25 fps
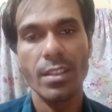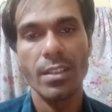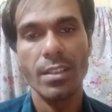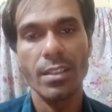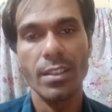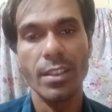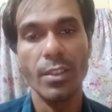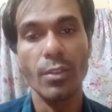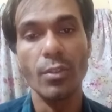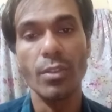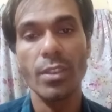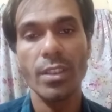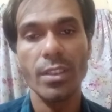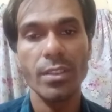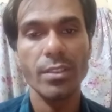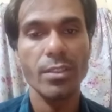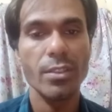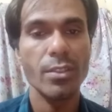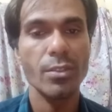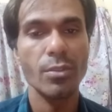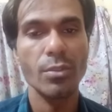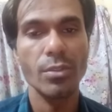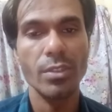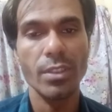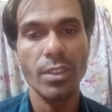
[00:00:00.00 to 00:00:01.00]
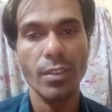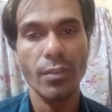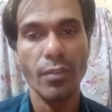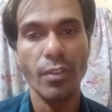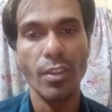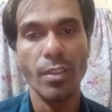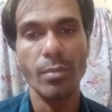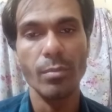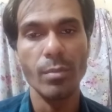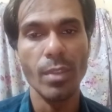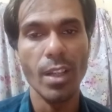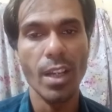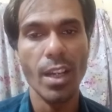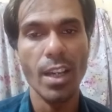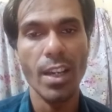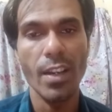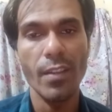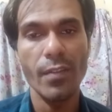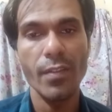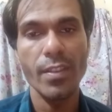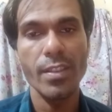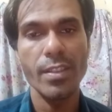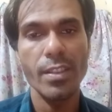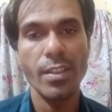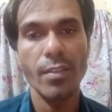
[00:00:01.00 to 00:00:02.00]
Newton's took the formula
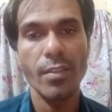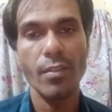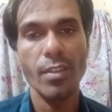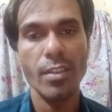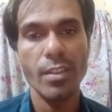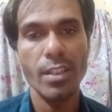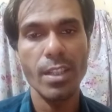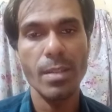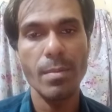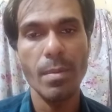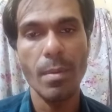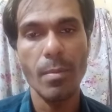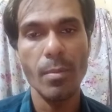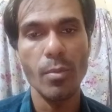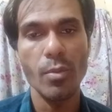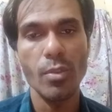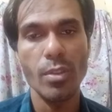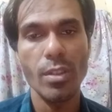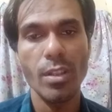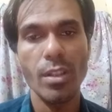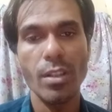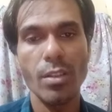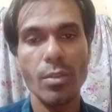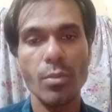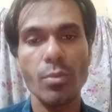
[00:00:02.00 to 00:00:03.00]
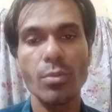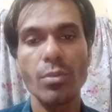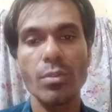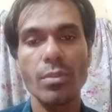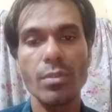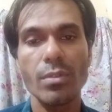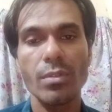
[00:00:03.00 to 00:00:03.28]
F is inversely proportional to